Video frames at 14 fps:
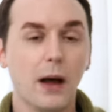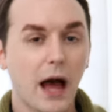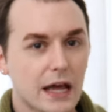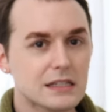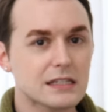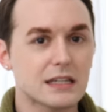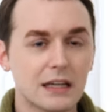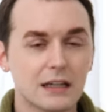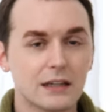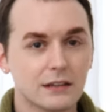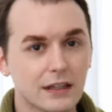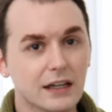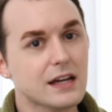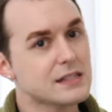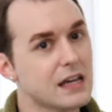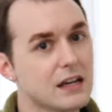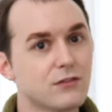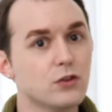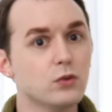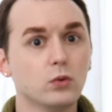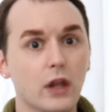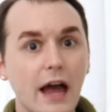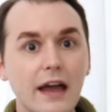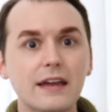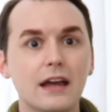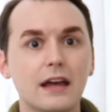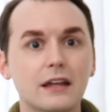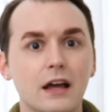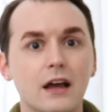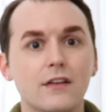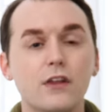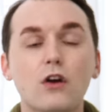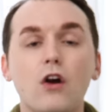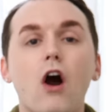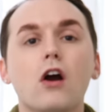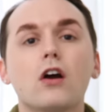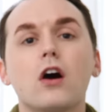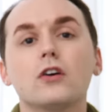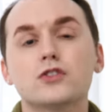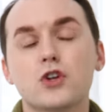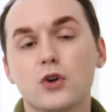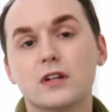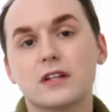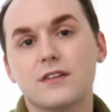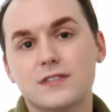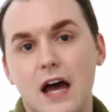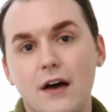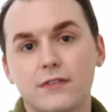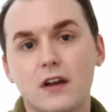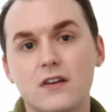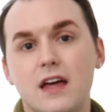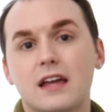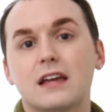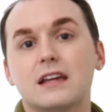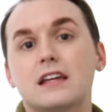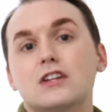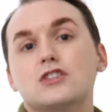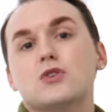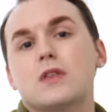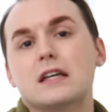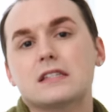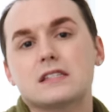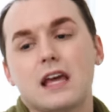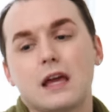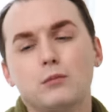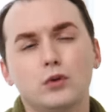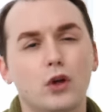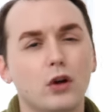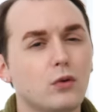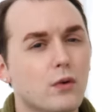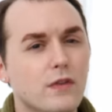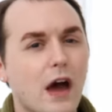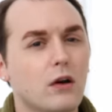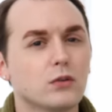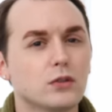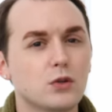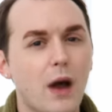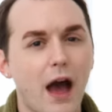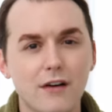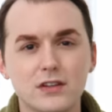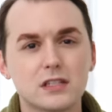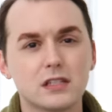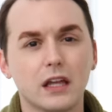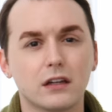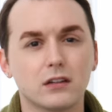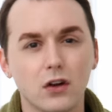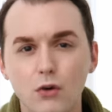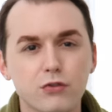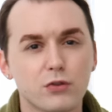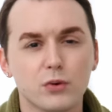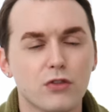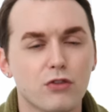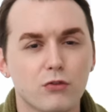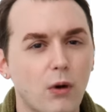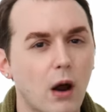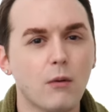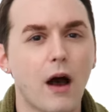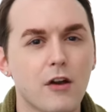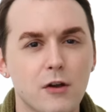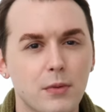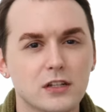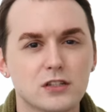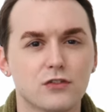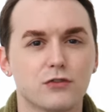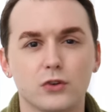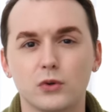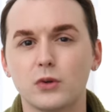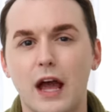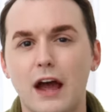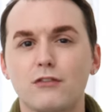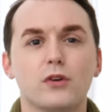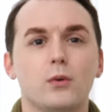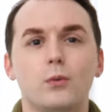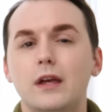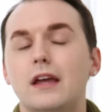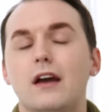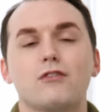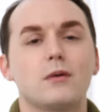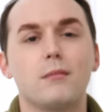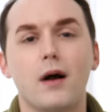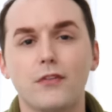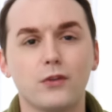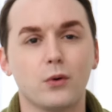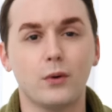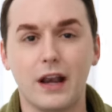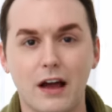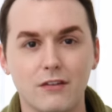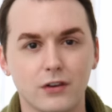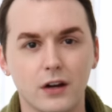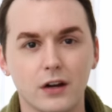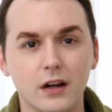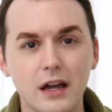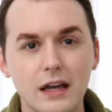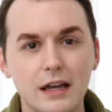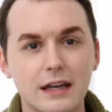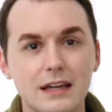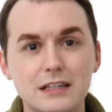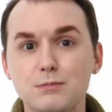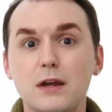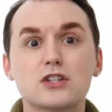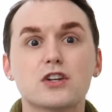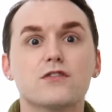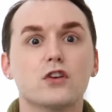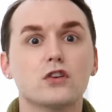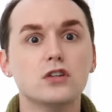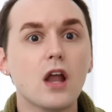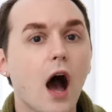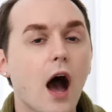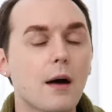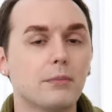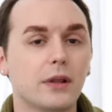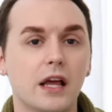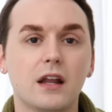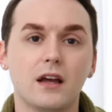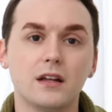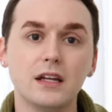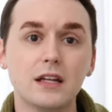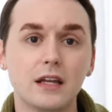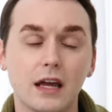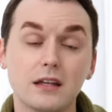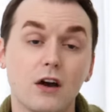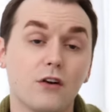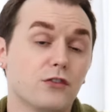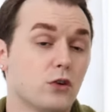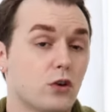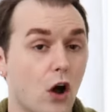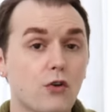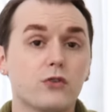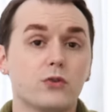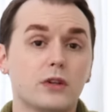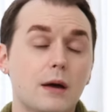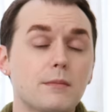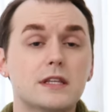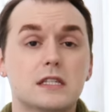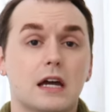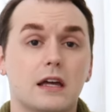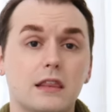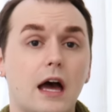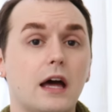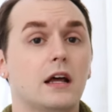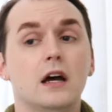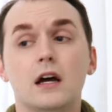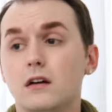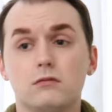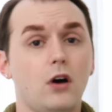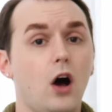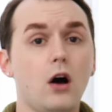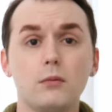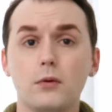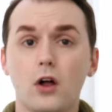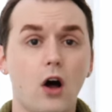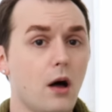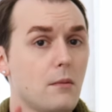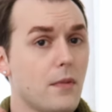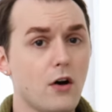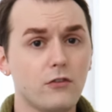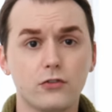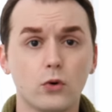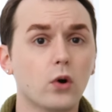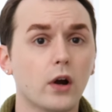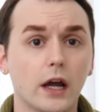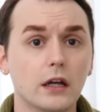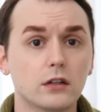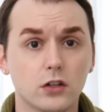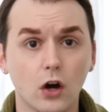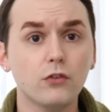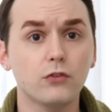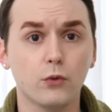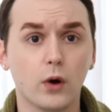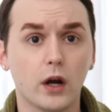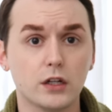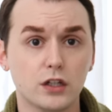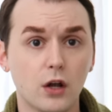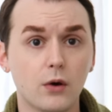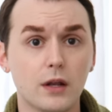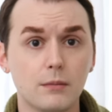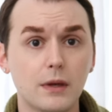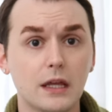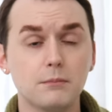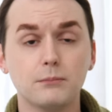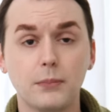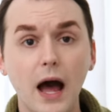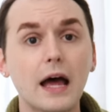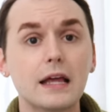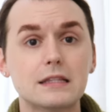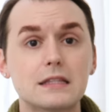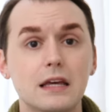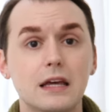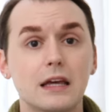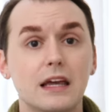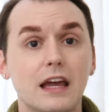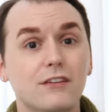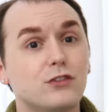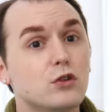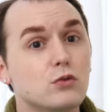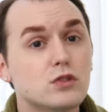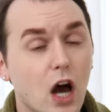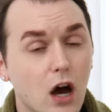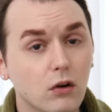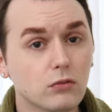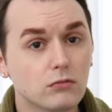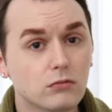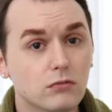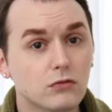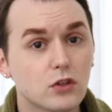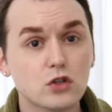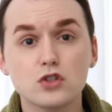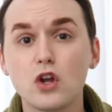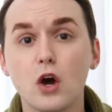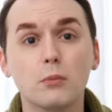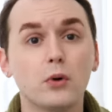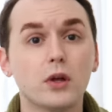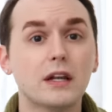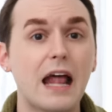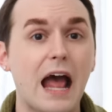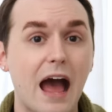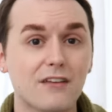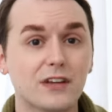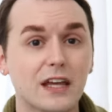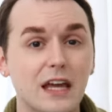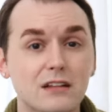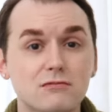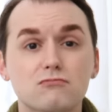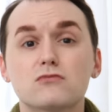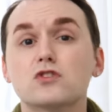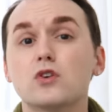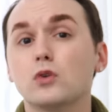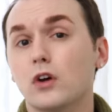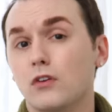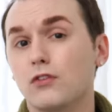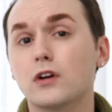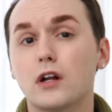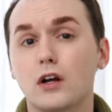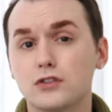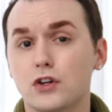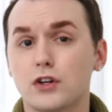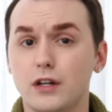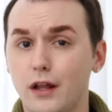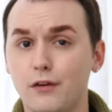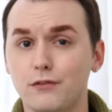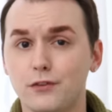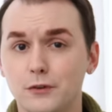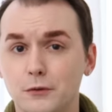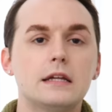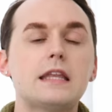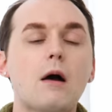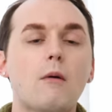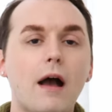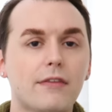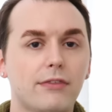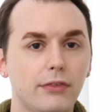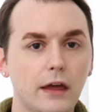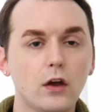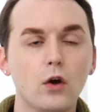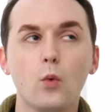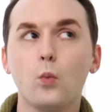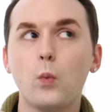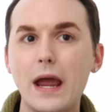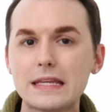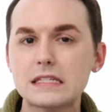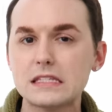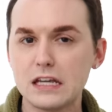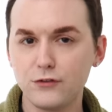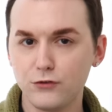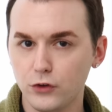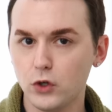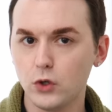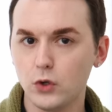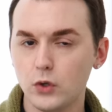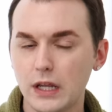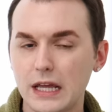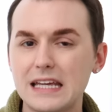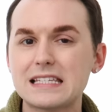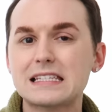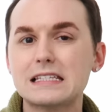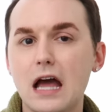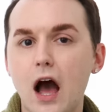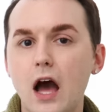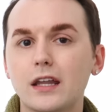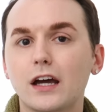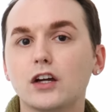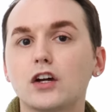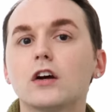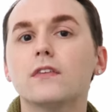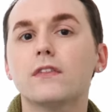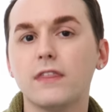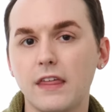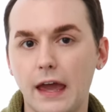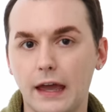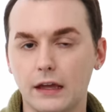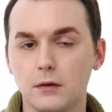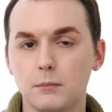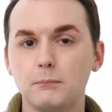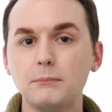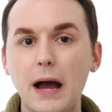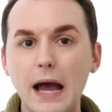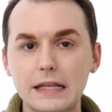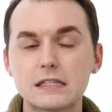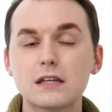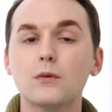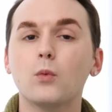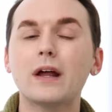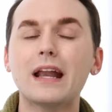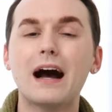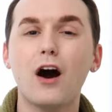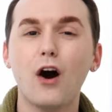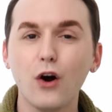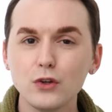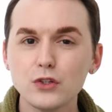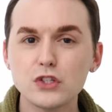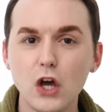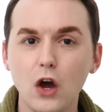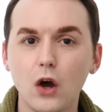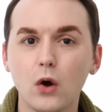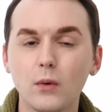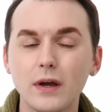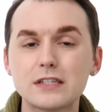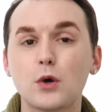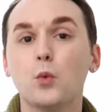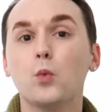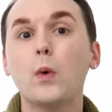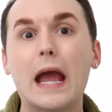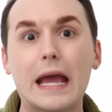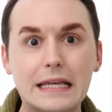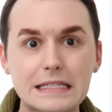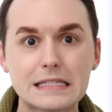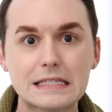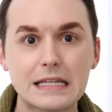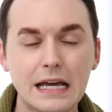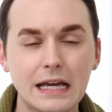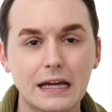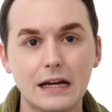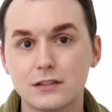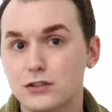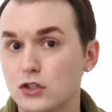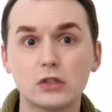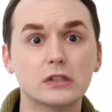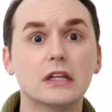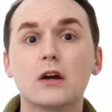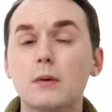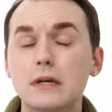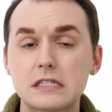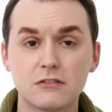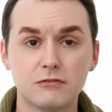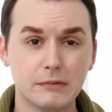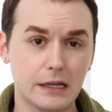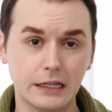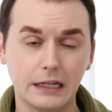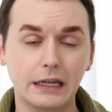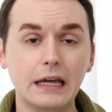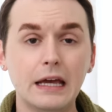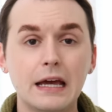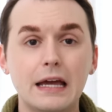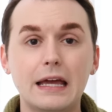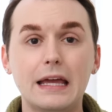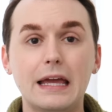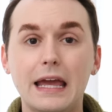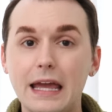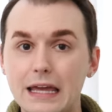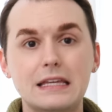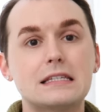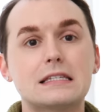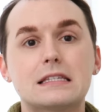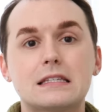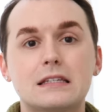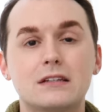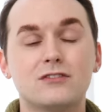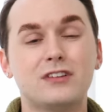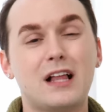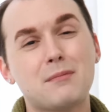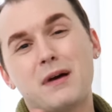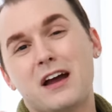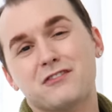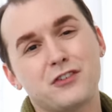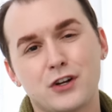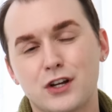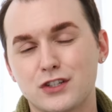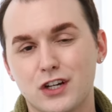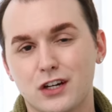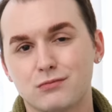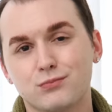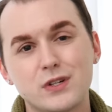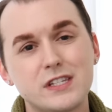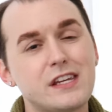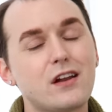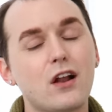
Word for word: But like I said, if you like it, there are alternatives out there that can get you that same look without you having to like go through and throw out a bunch of fruit every week, every month or whatever, especially if you're not planning on eating it. Now, if you go through lemons like that, all, all I'm all for it. Go for it. You know what I mean? But if you don't, there's no point in having it, so look for an alternative. Now, I think wasting food is not a good thing, but what also is a waste certainly a waste of money, is flat pack furniture. We see